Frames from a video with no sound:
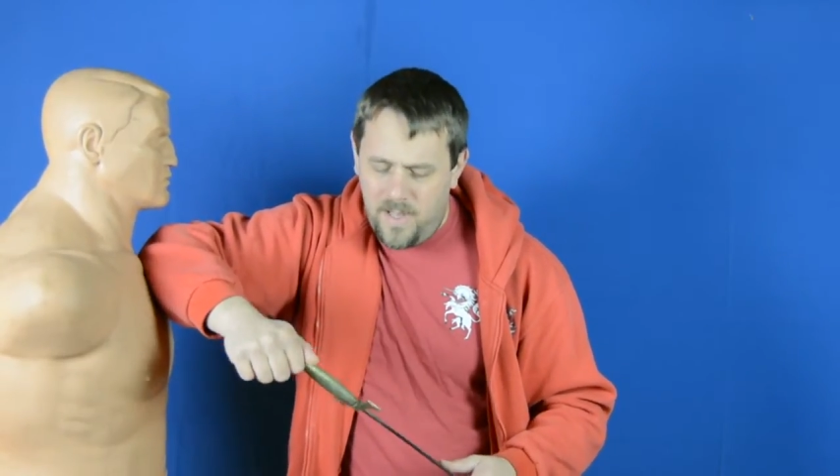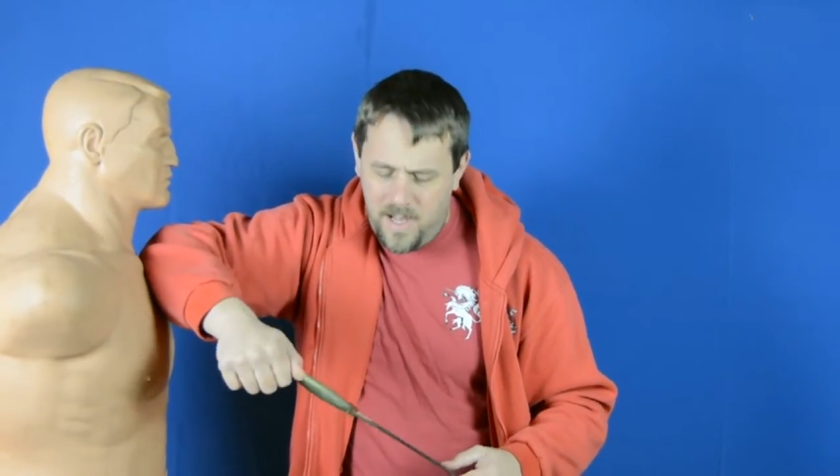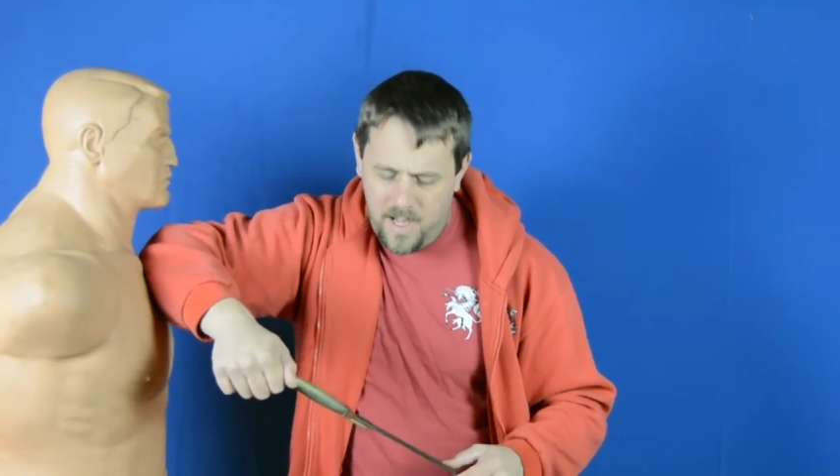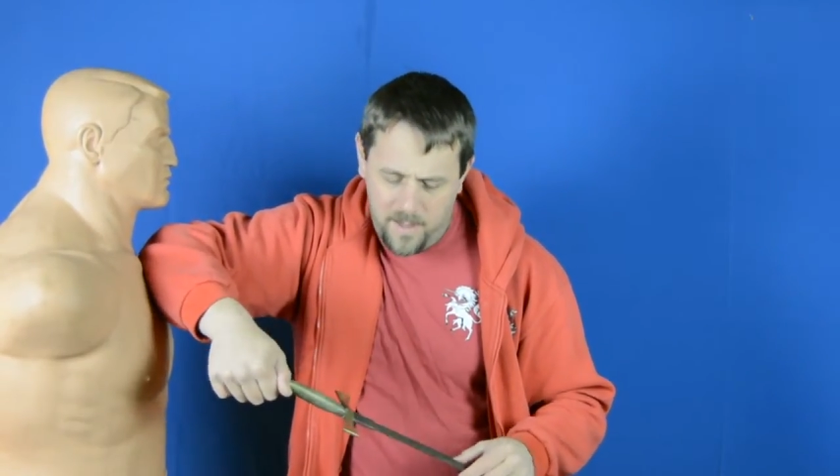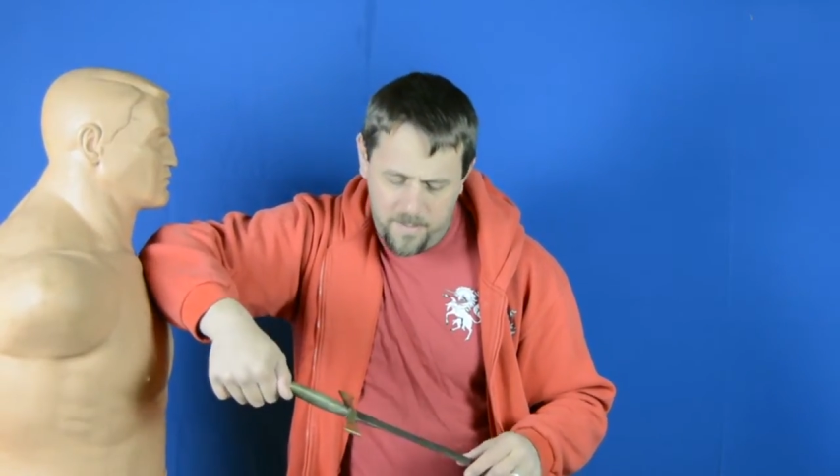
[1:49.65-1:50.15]

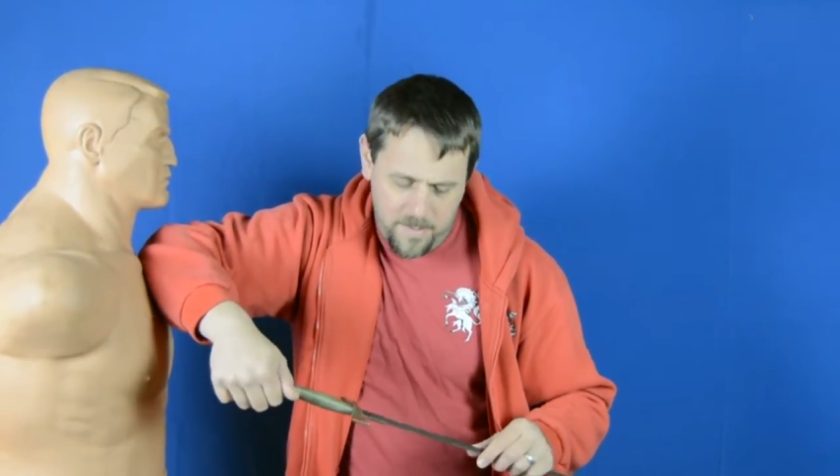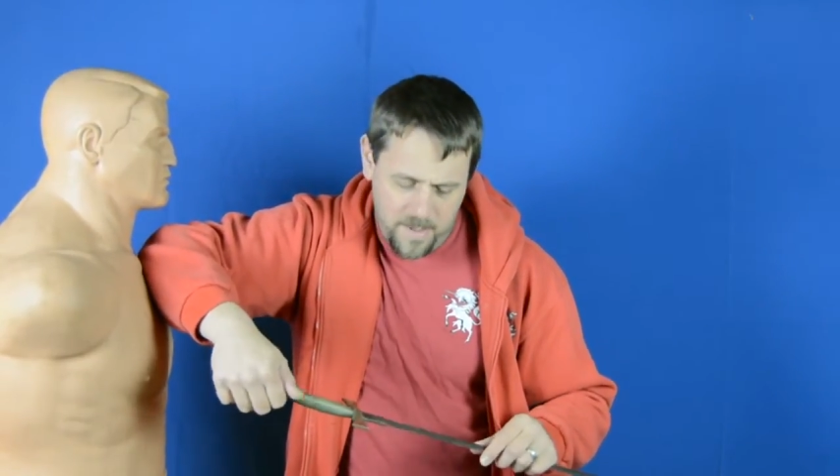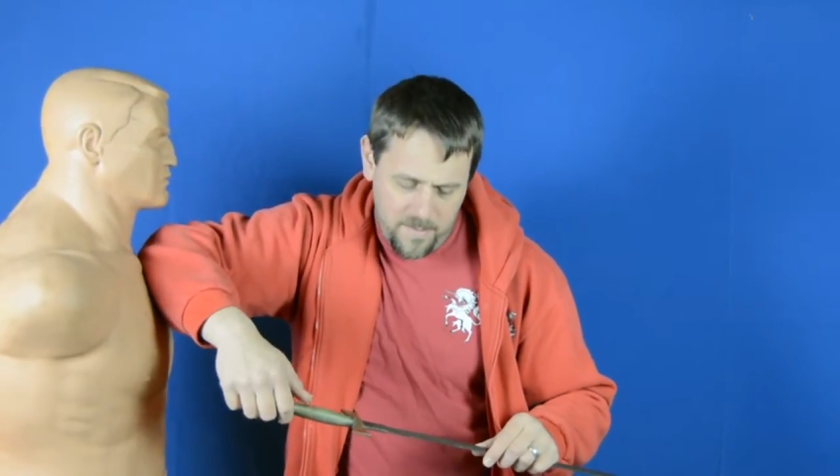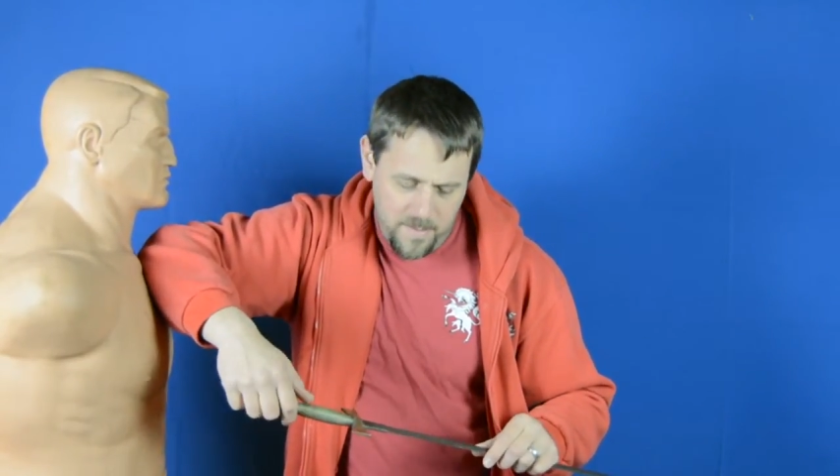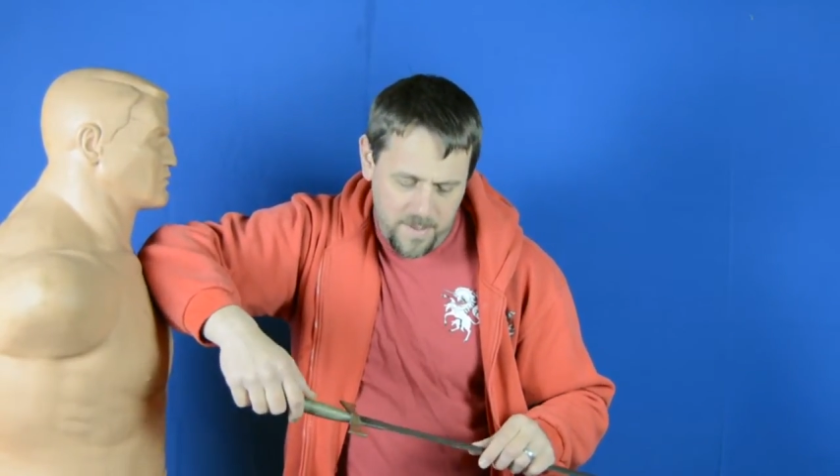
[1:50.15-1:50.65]
I'll
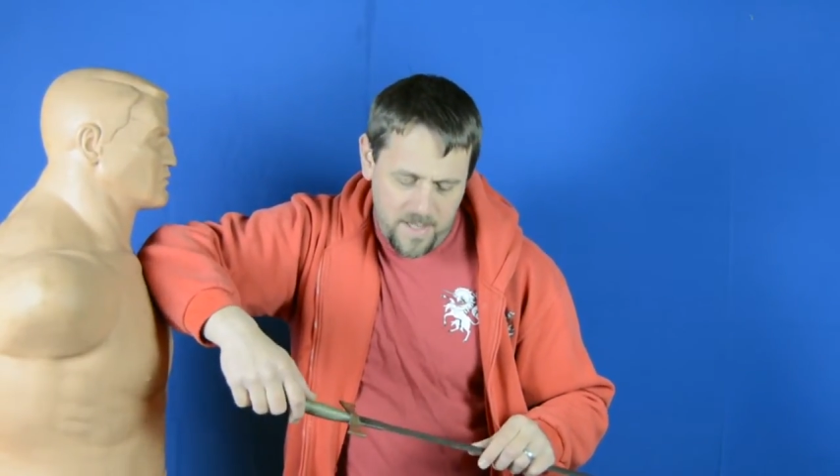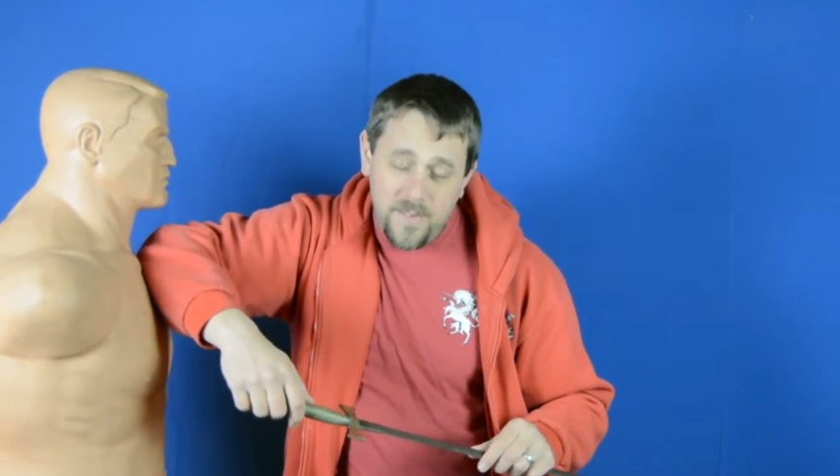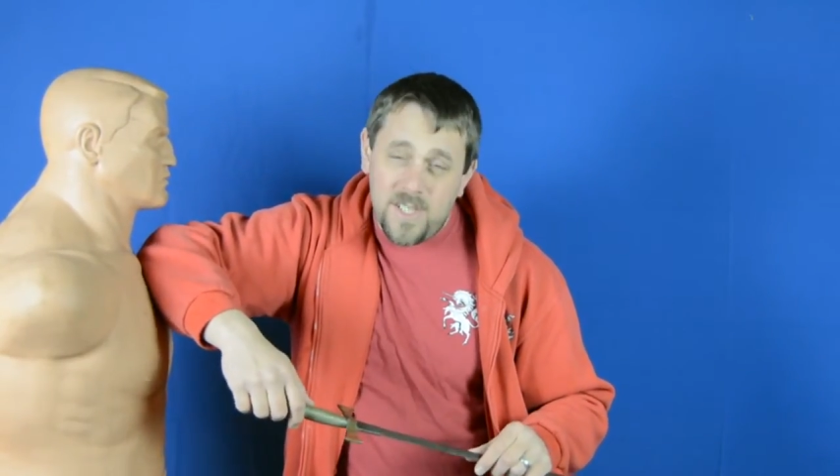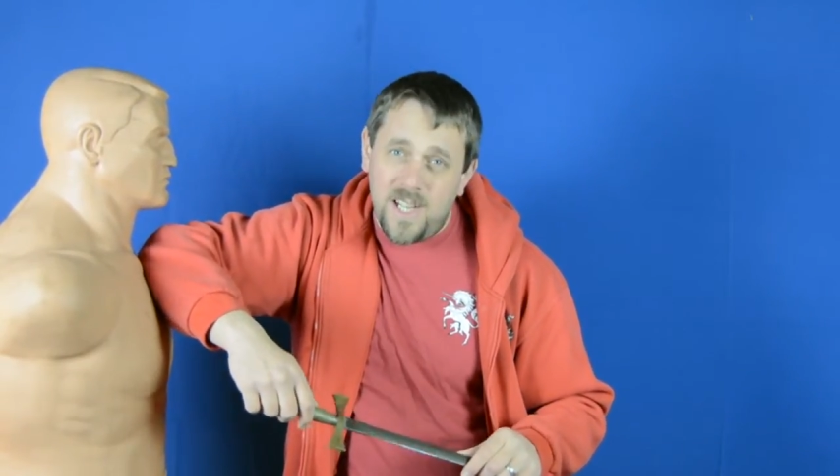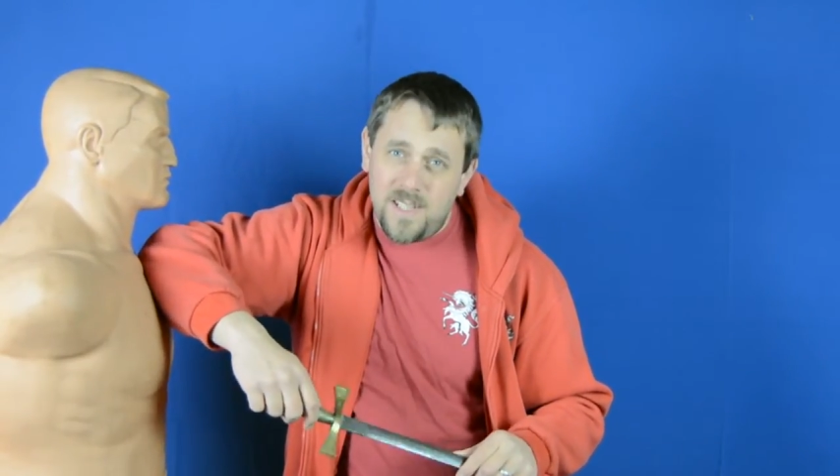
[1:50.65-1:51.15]
maybe have
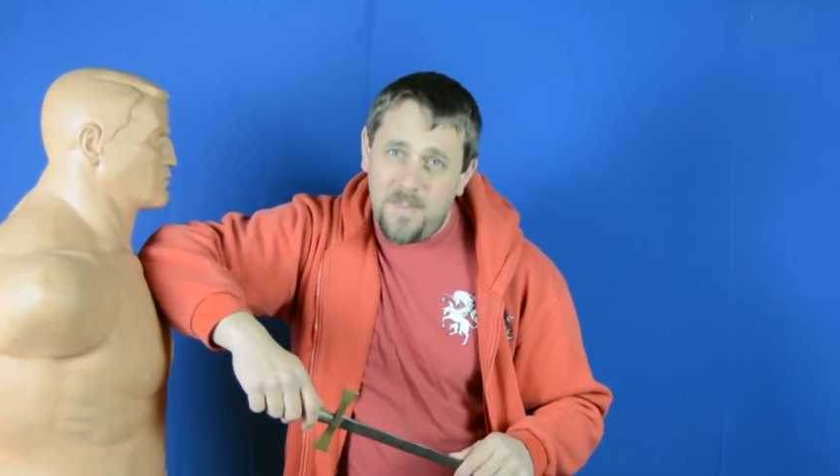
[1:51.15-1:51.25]
a chat